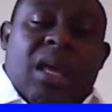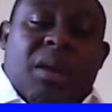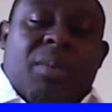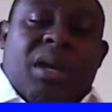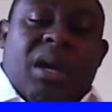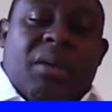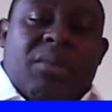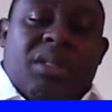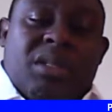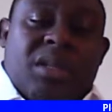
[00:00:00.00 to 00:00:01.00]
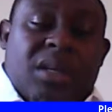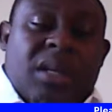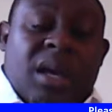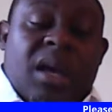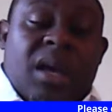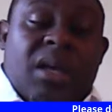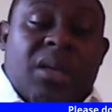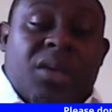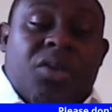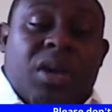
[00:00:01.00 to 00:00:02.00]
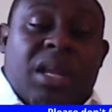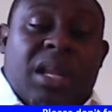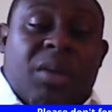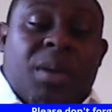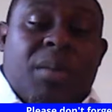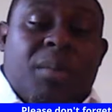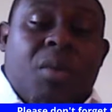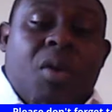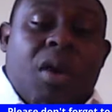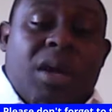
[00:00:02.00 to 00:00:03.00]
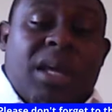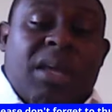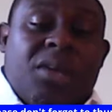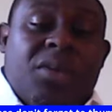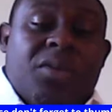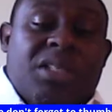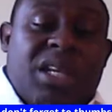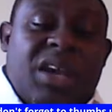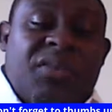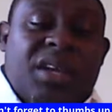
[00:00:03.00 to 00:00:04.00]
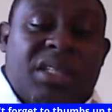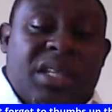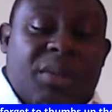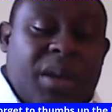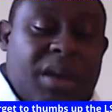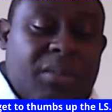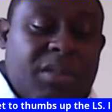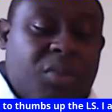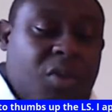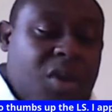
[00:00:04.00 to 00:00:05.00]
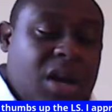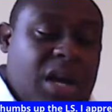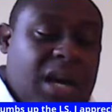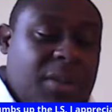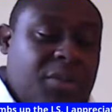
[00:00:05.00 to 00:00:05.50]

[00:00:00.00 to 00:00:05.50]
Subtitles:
It becomes a little bit more serious. It becomes more